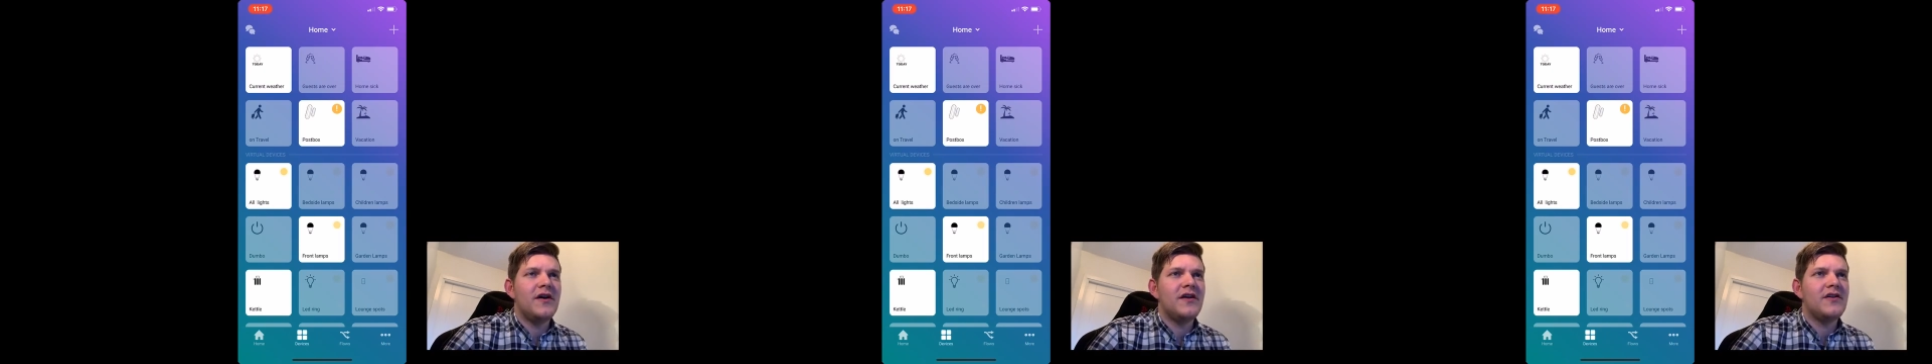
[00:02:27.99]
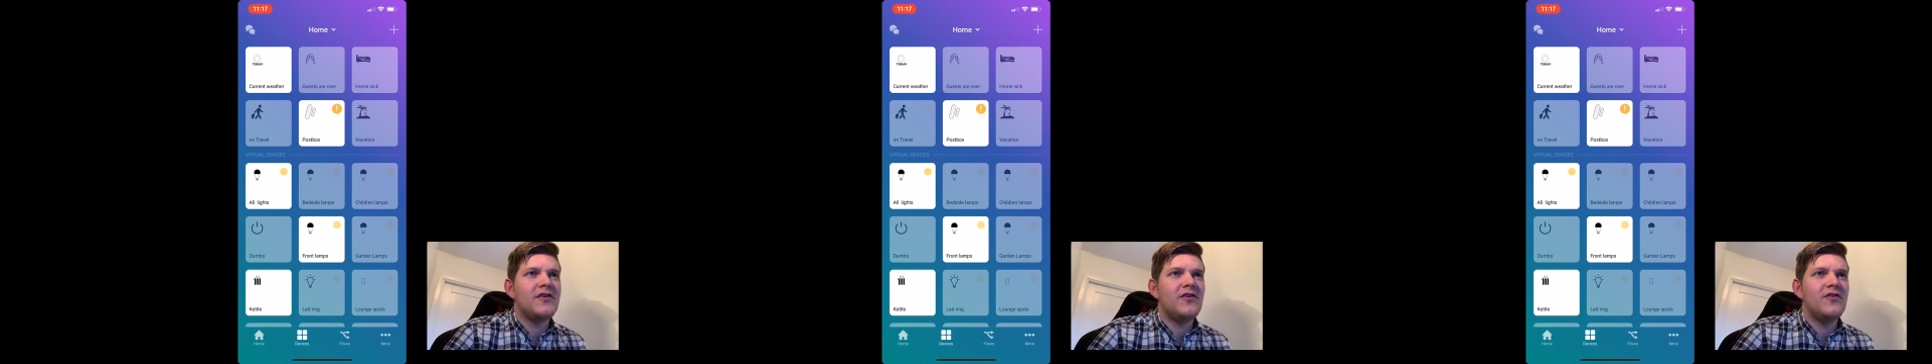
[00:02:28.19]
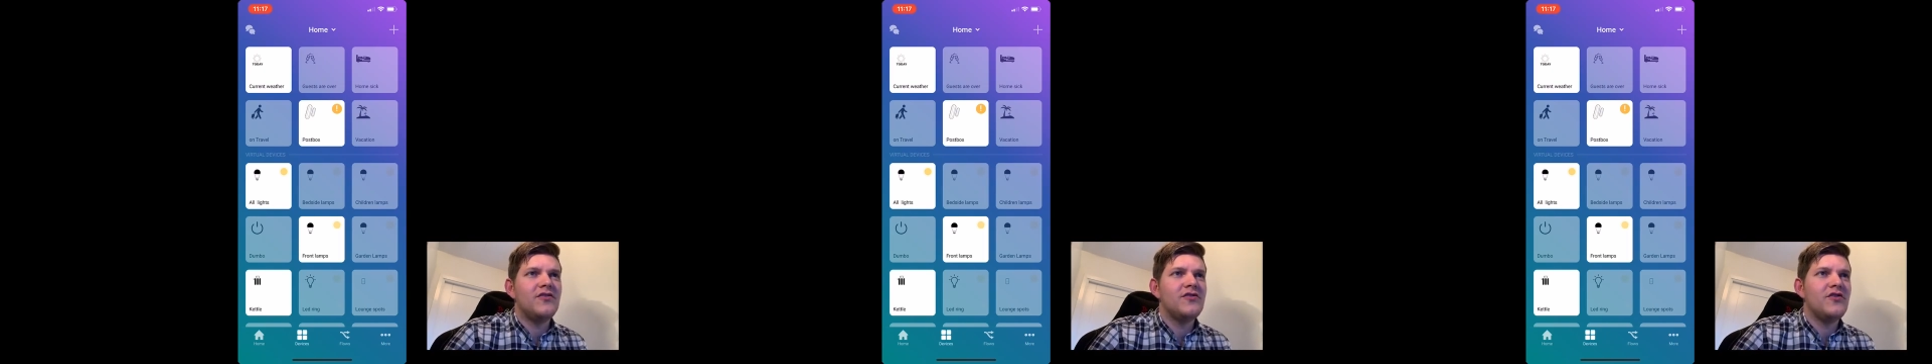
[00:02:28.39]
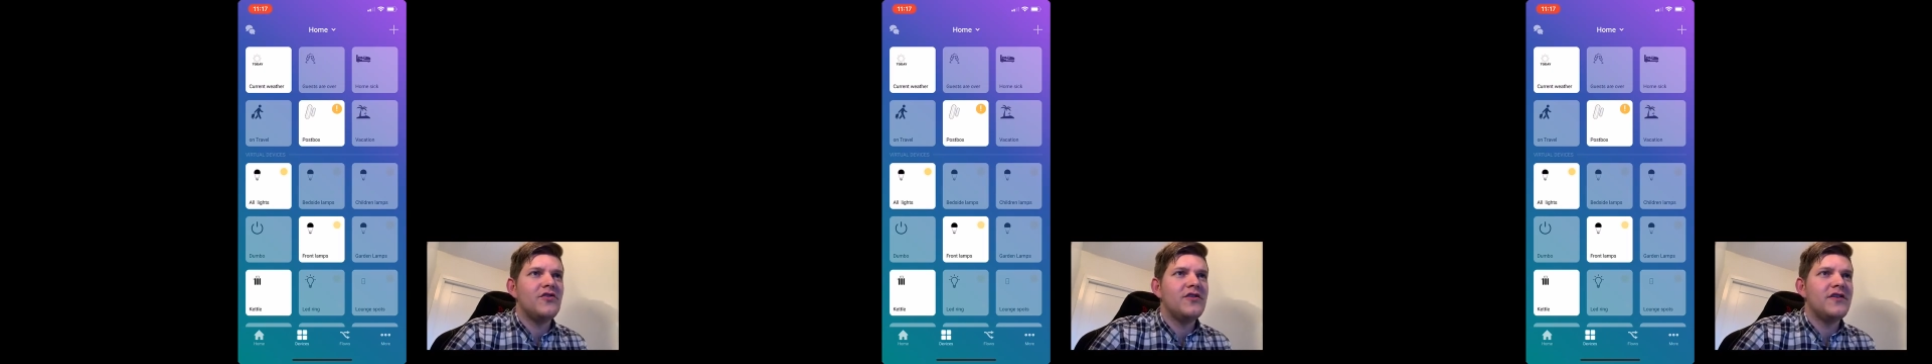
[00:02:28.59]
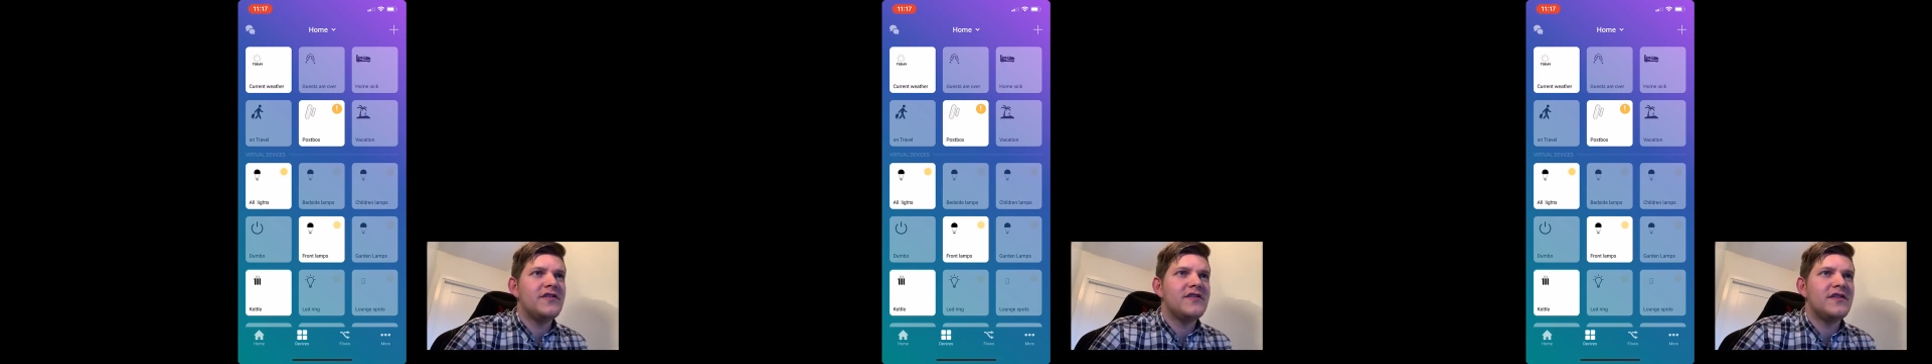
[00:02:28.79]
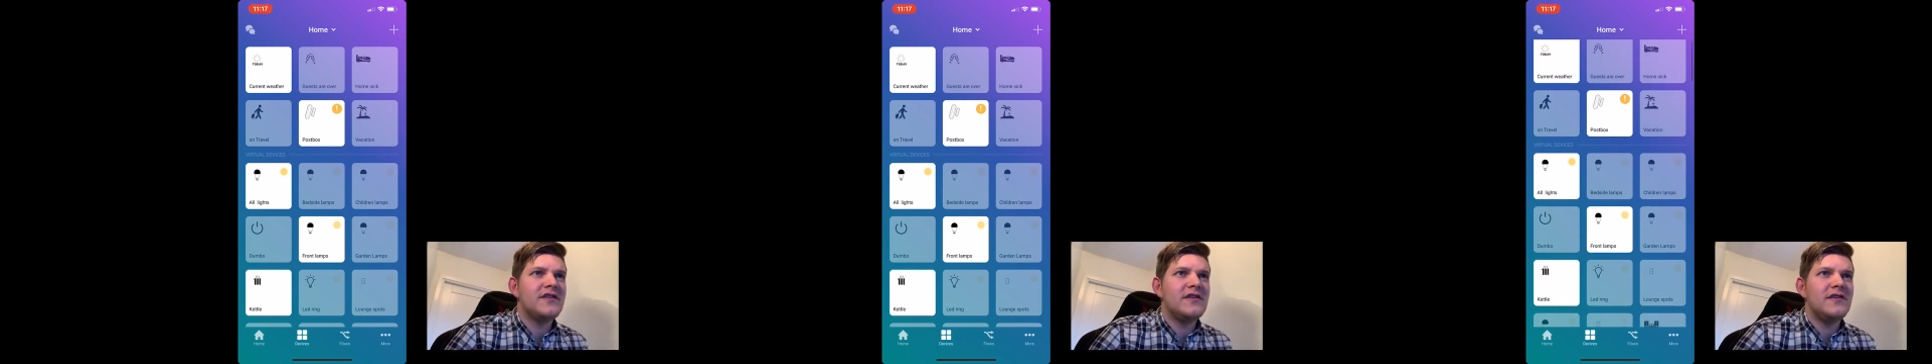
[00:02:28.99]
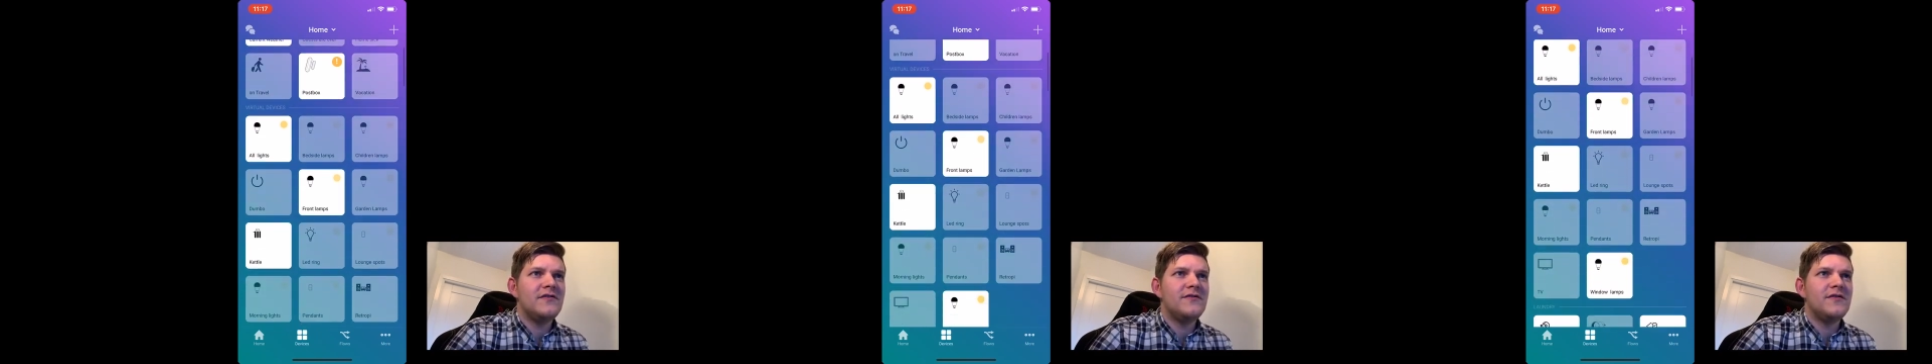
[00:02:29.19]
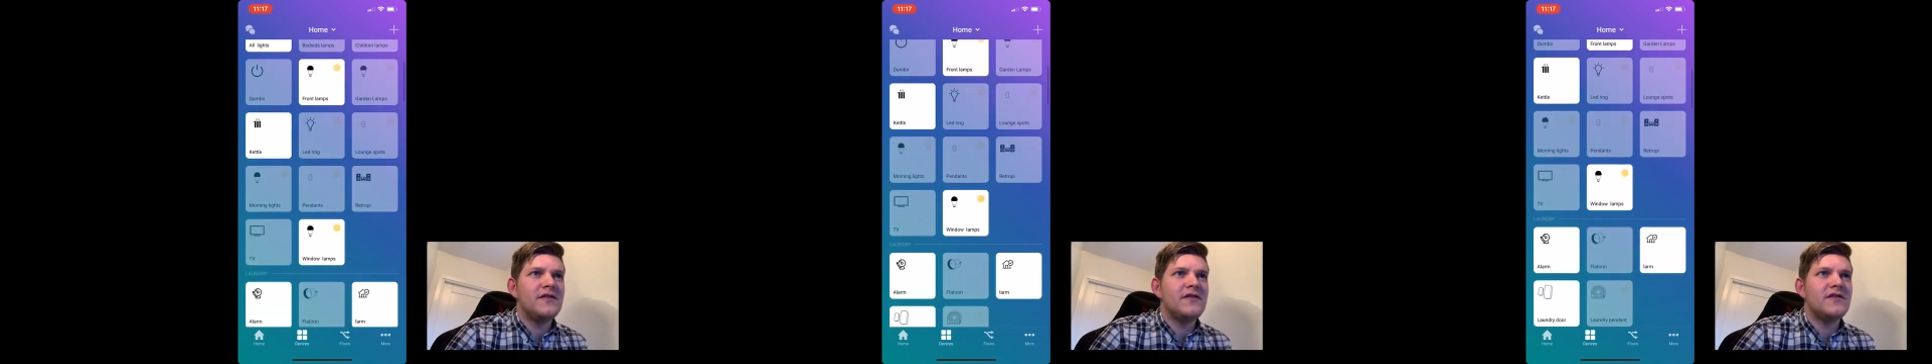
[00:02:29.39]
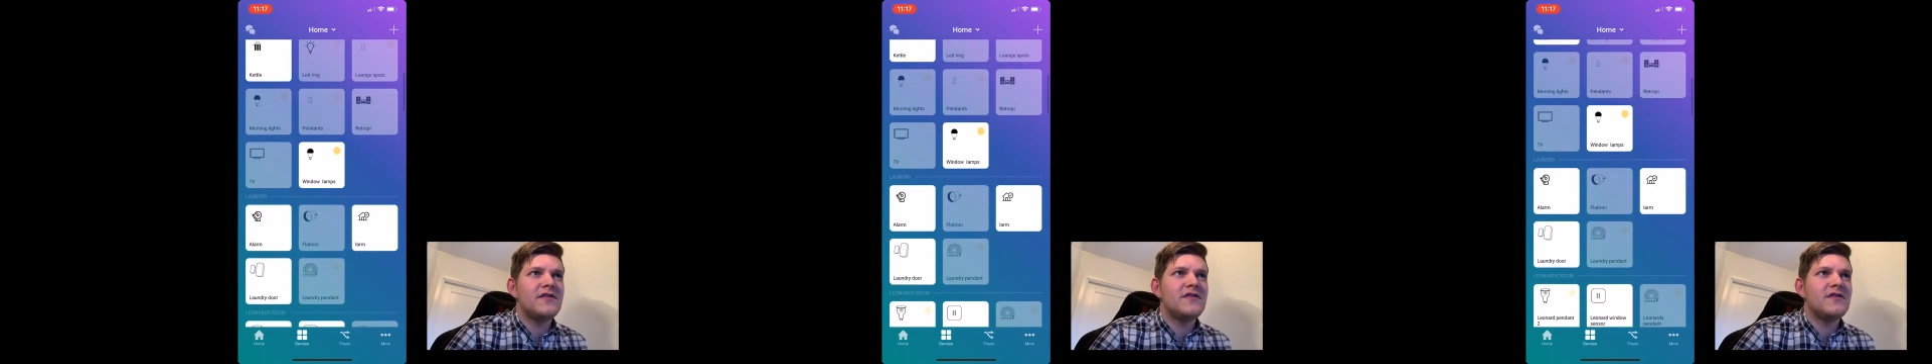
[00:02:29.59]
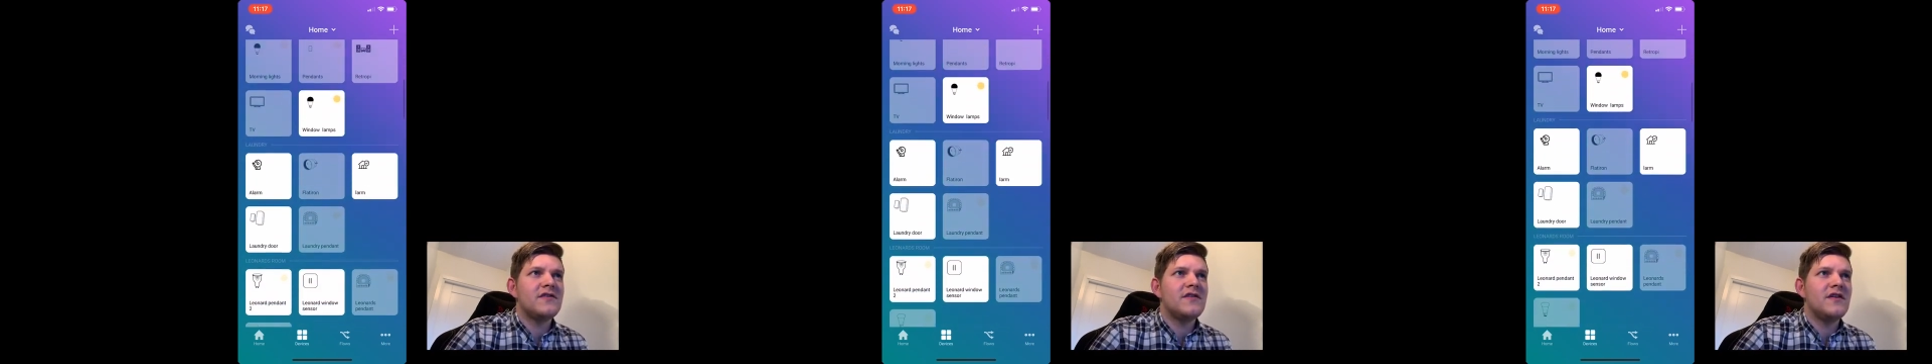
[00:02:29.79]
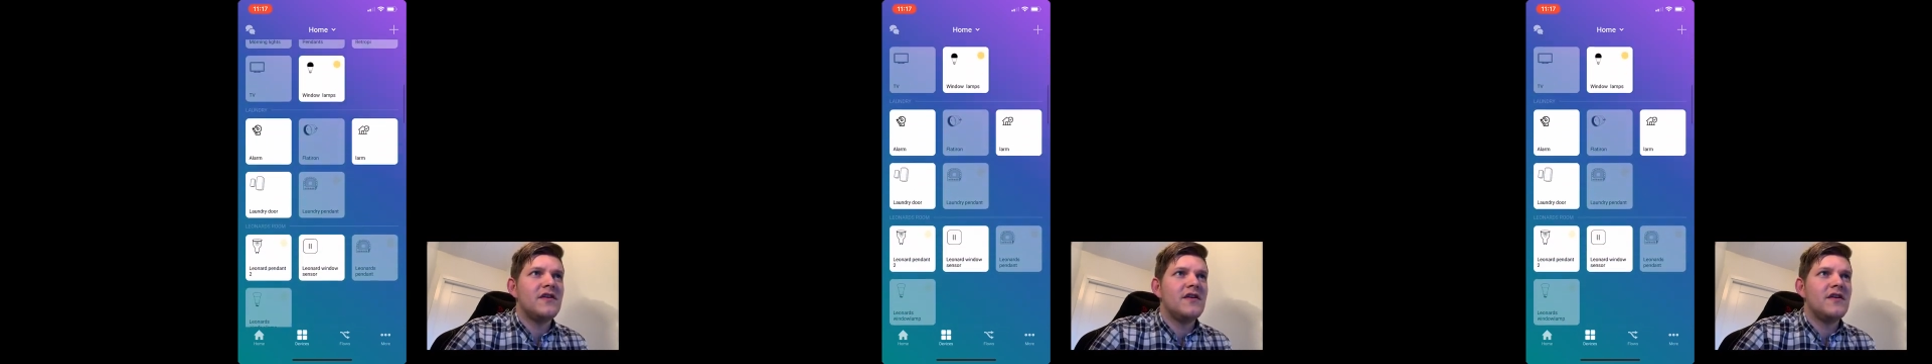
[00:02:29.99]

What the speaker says: icons on it, if it's